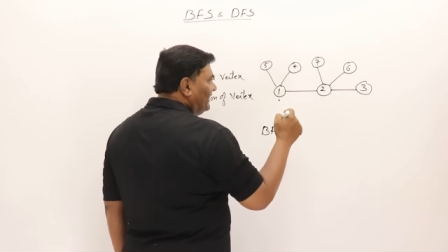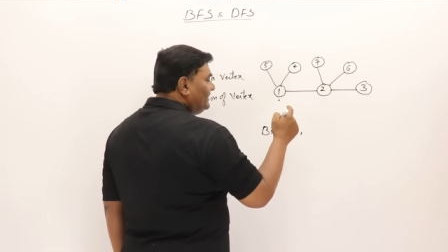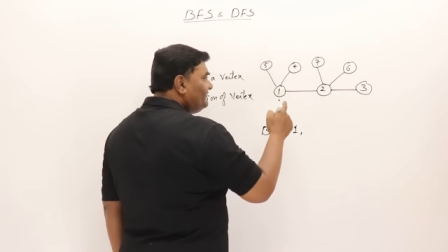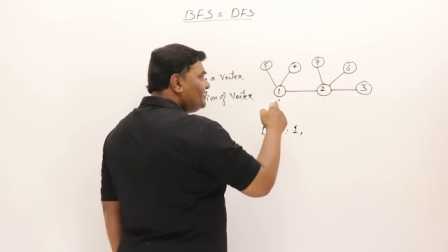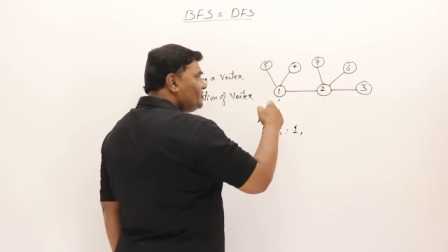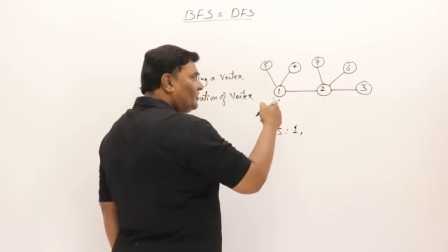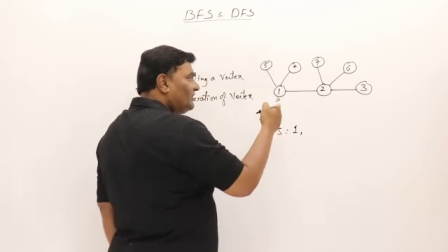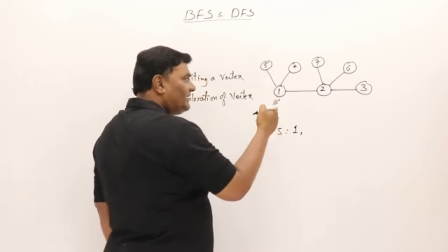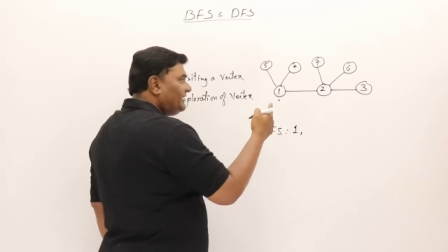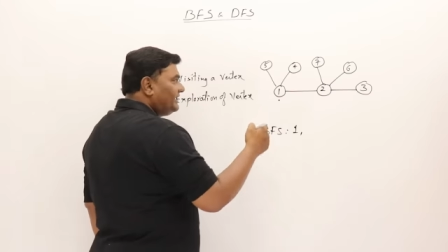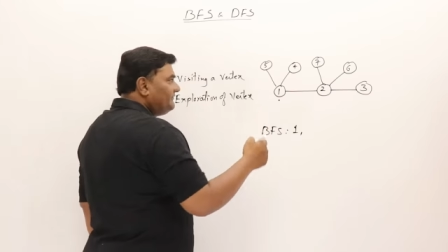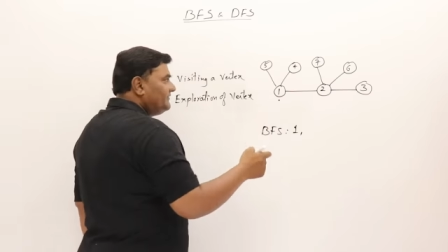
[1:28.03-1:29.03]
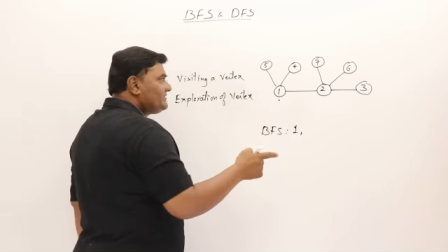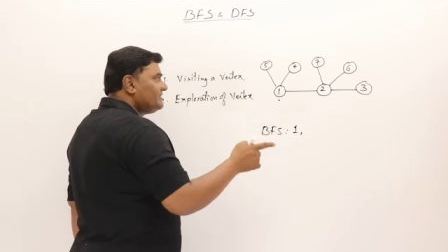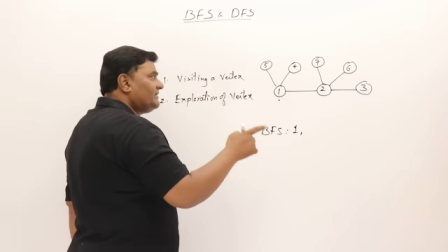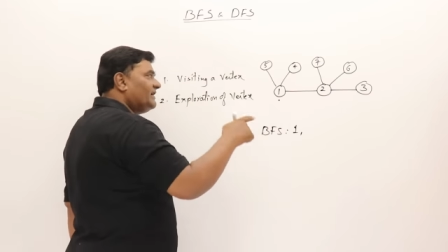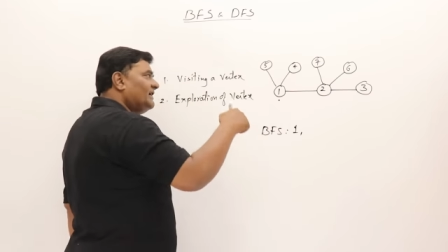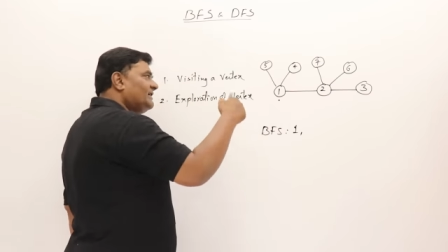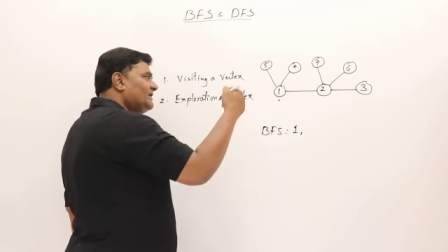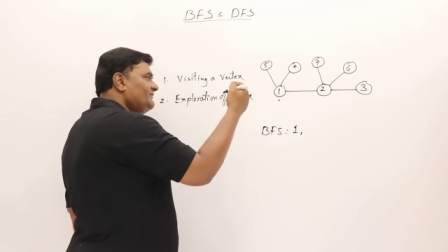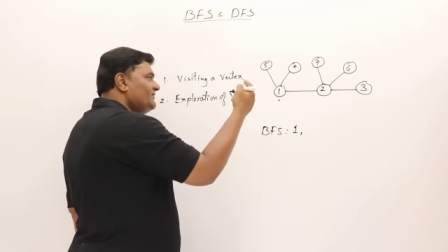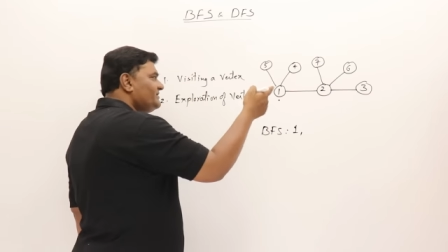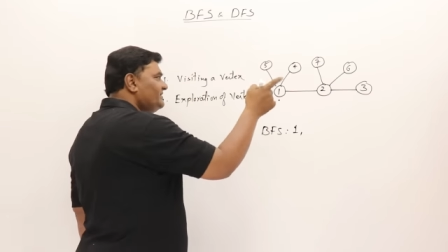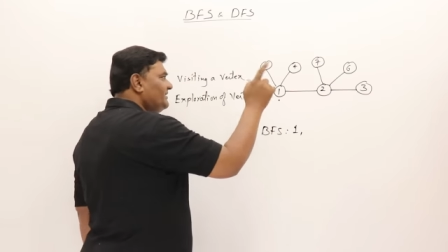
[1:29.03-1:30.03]
In which order I can visit? I
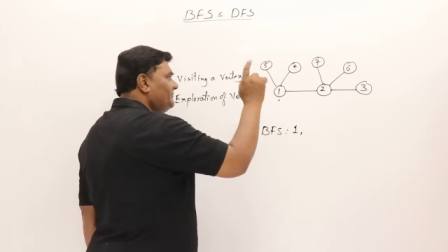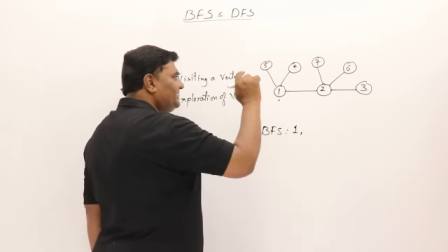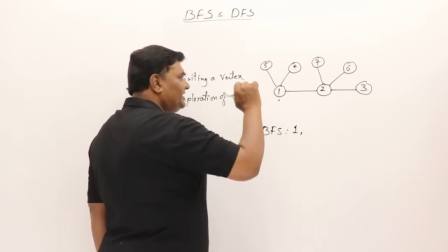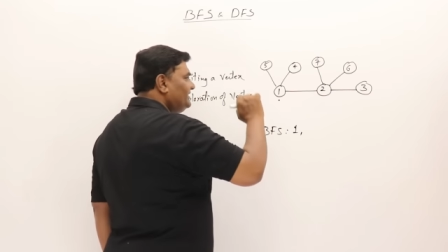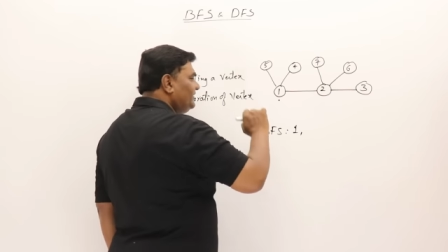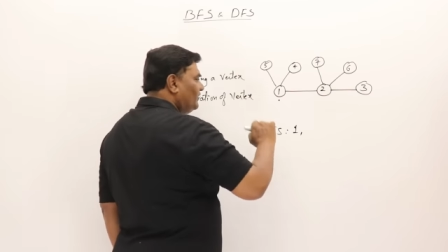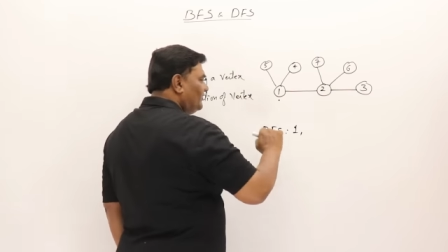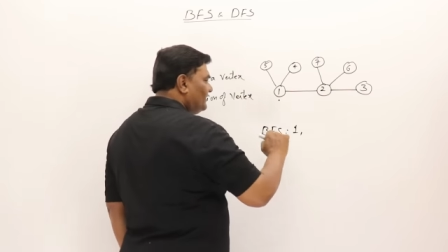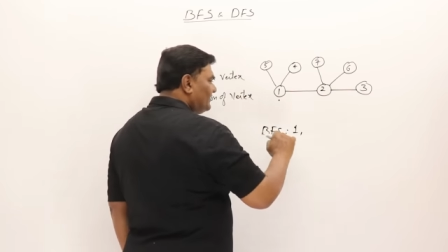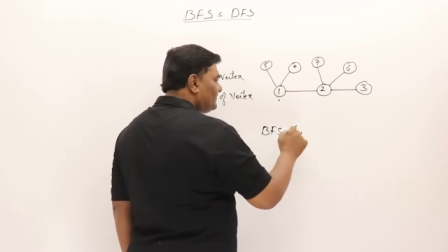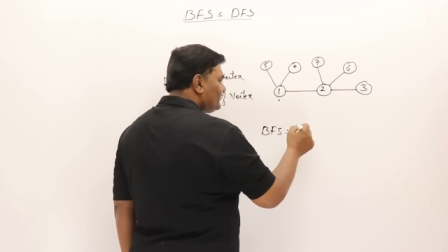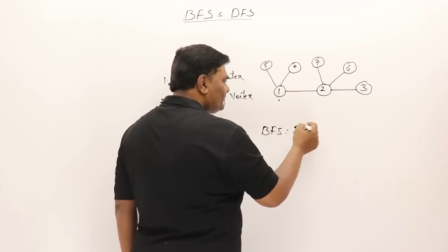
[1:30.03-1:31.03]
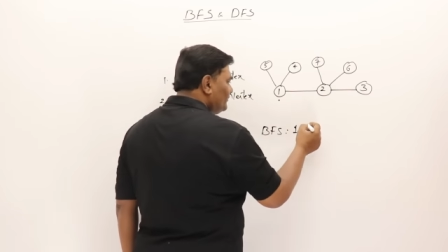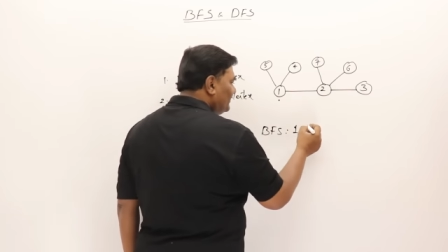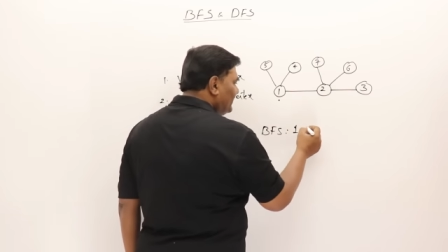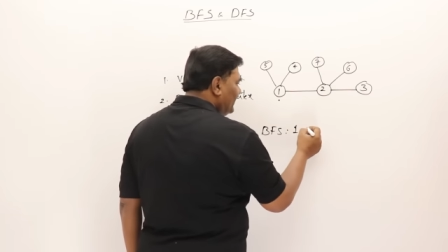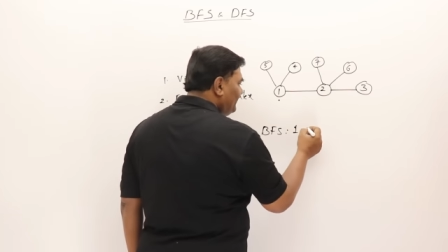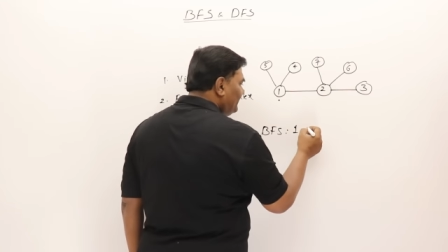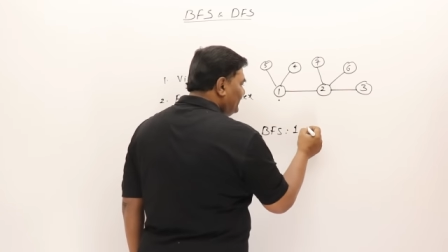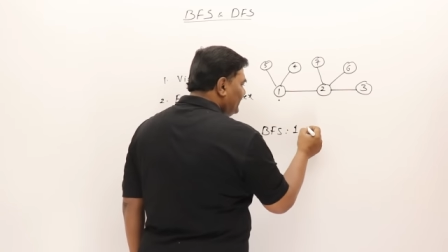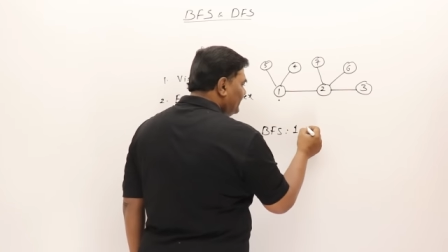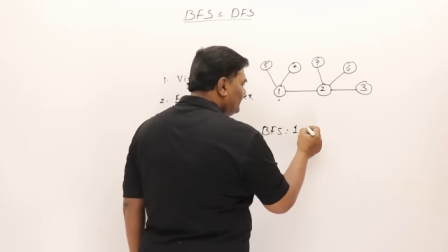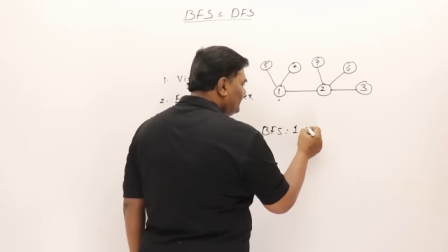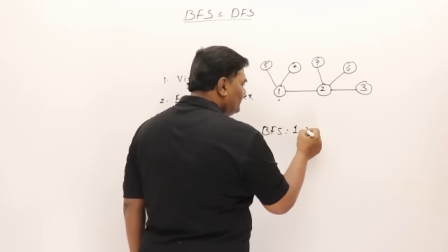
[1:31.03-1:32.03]
can visit them in any order. So okay, I will
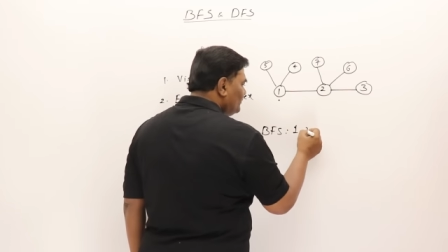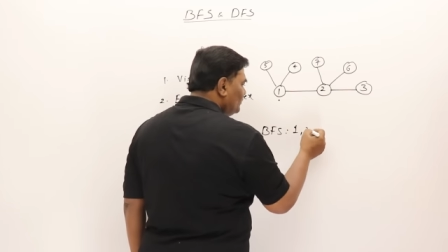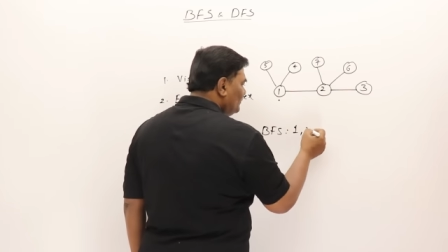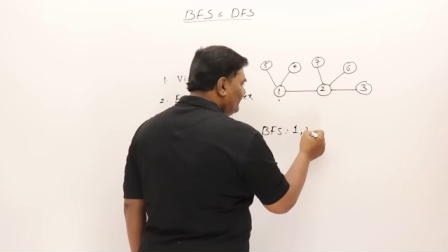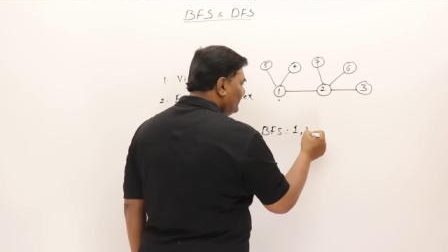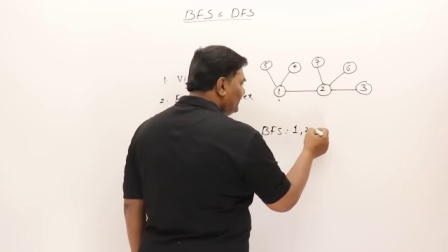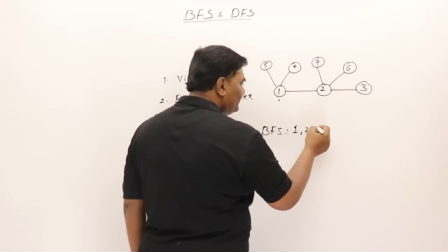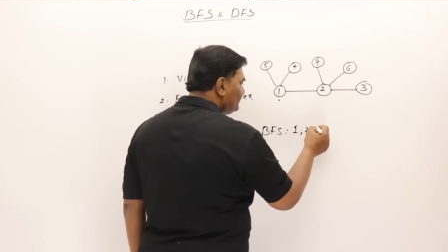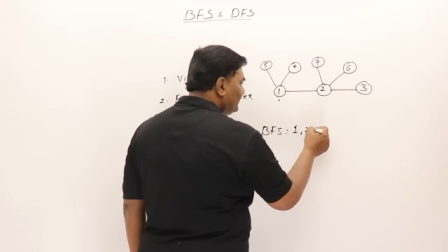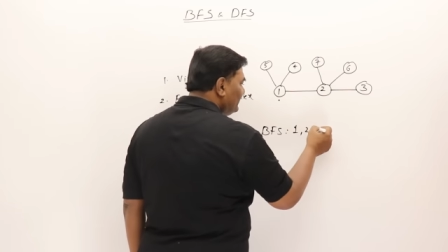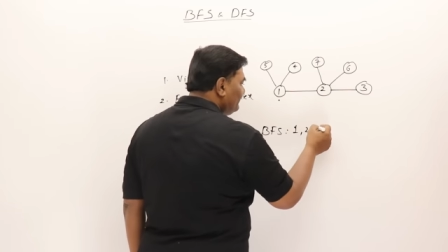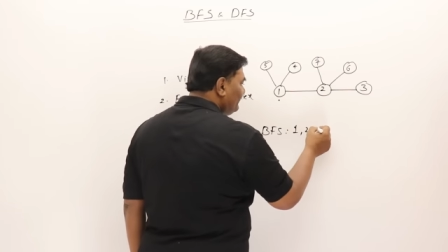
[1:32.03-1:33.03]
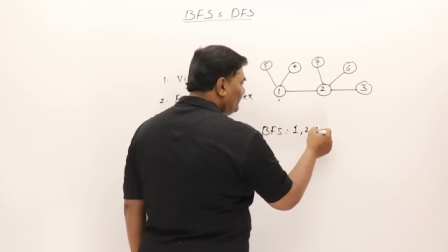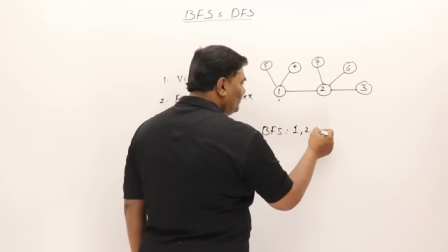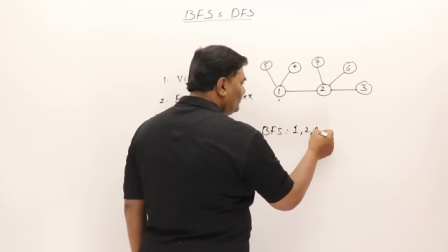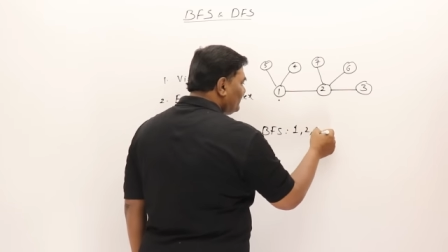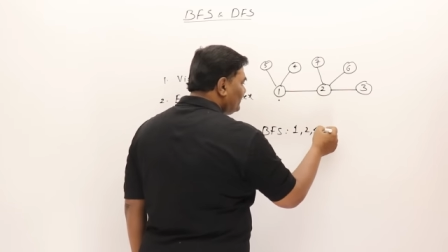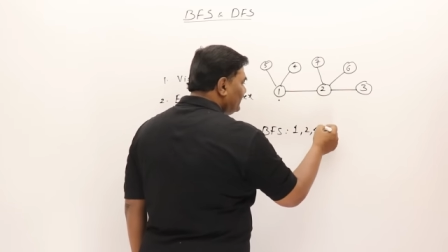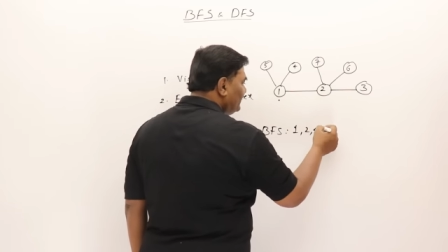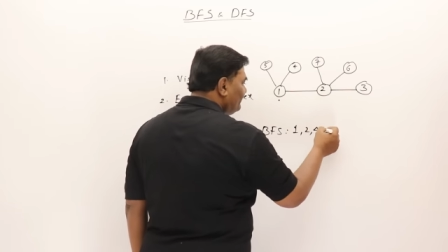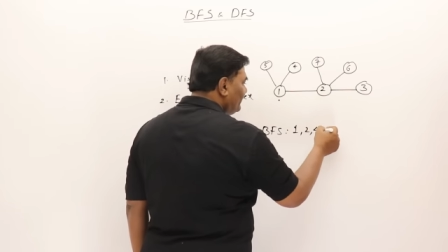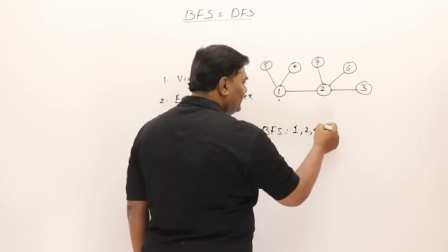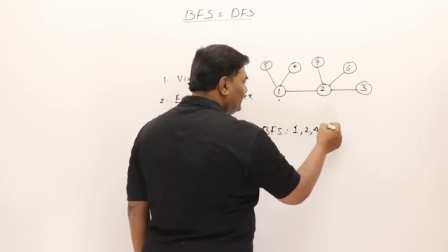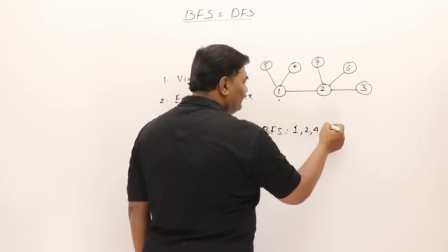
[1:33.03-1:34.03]
take 2 first, then 4, then
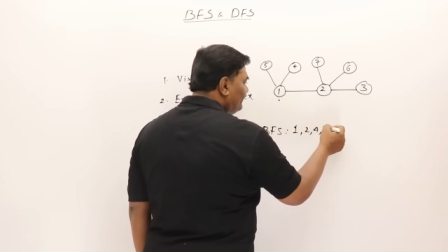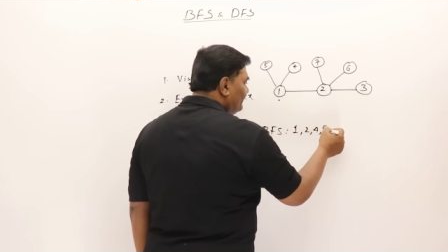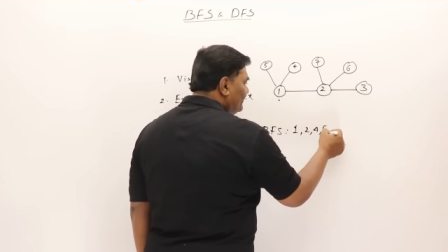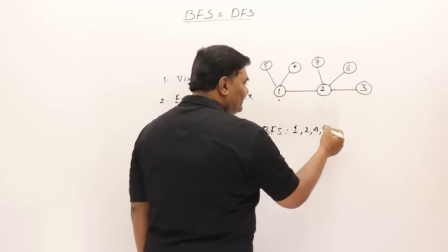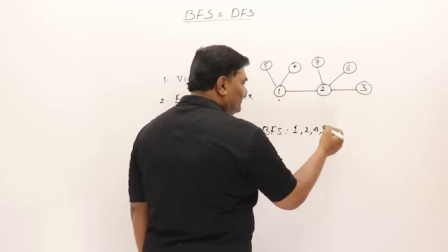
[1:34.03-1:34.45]
5.